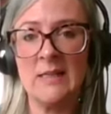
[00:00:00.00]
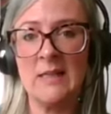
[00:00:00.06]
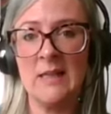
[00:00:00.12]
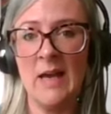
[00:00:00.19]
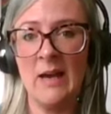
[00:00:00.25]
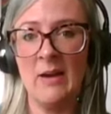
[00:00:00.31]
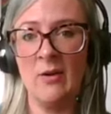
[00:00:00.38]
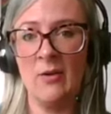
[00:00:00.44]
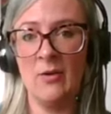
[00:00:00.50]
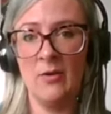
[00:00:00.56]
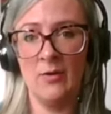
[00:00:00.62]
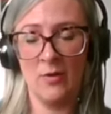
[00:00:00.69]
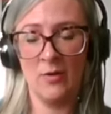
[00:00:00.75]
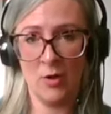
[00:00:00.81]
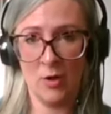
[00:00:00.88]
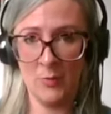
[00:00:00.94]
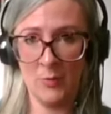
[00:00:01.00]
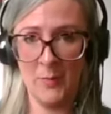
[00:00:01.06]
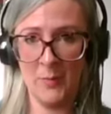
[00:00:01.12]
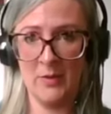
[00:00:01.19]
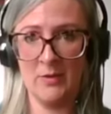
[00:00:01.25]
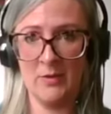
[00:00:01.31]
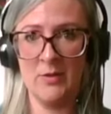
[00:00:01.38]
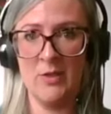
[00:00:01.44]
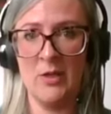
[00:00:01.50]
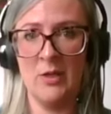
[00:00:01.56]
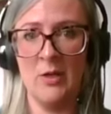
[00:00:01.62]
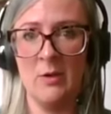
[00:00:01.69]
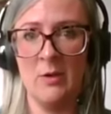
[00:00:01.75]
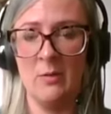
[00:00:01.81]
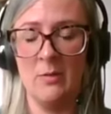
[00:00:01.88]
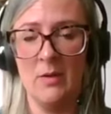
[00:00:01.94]
to get open
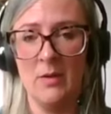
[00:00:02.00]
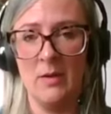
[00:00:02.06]
to